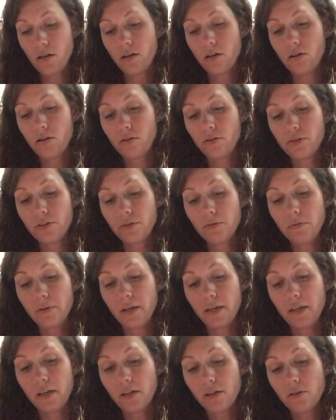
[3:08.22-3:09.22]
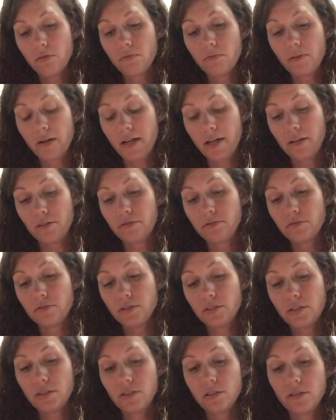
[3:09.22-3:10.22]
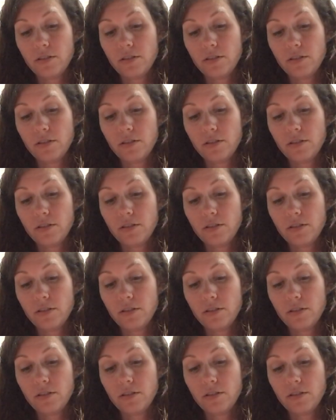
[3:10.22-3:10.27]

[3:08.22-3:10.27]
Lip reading: all the way around